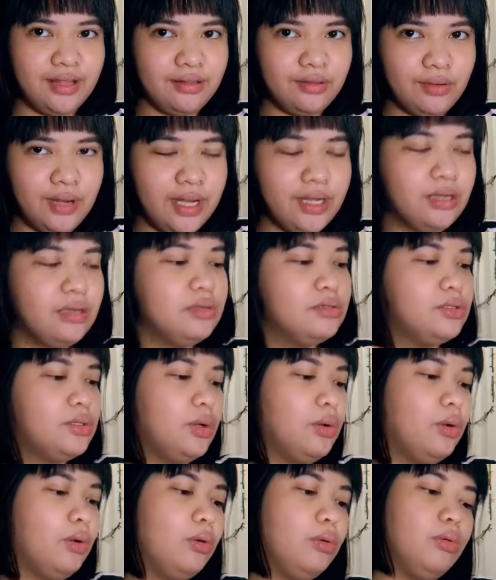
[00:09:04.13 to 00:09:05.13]
it right?
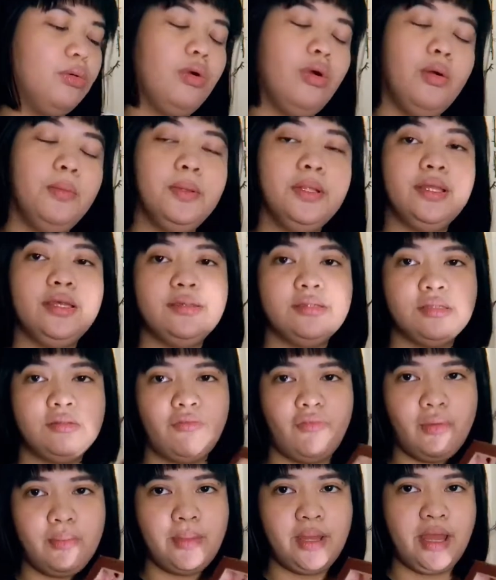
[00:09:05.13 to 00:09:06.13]
So obelisk
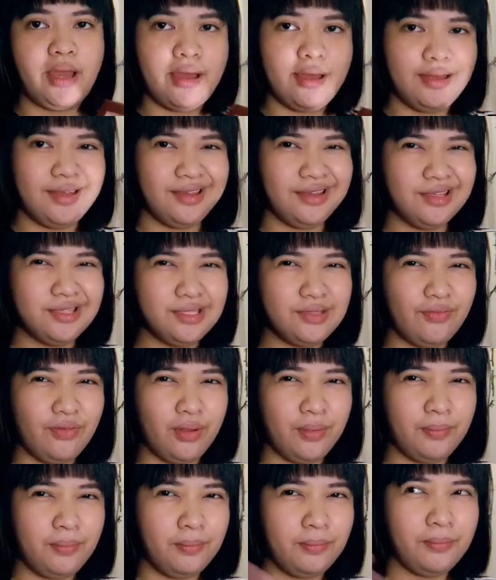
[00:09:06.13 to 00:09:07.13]
for my eyes
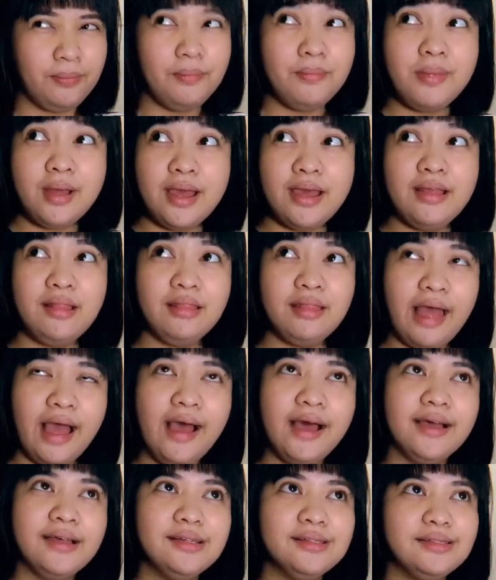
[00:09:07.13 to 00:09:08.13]
from my
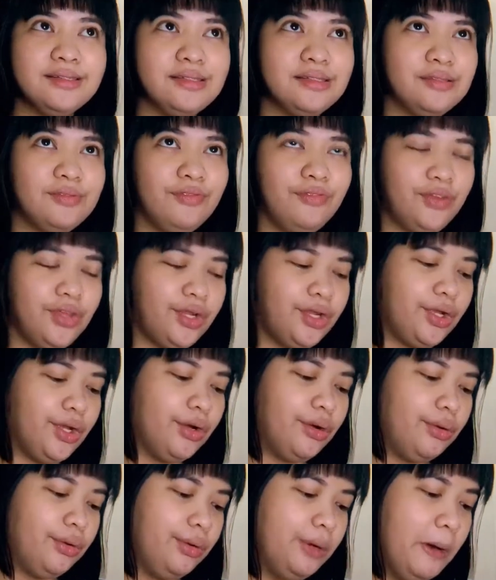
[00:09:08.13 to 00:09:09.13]
last
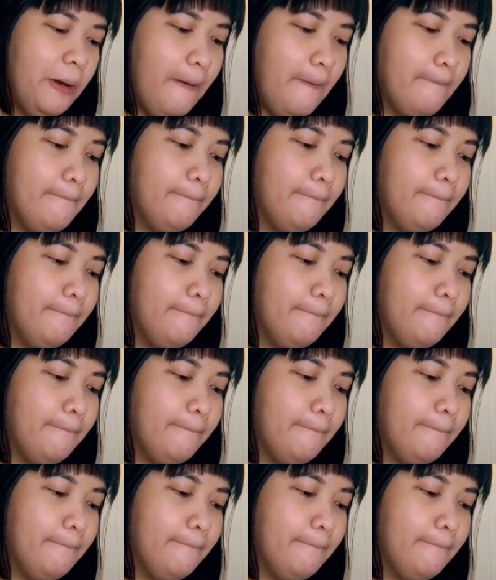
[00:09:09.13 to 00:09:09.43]
video.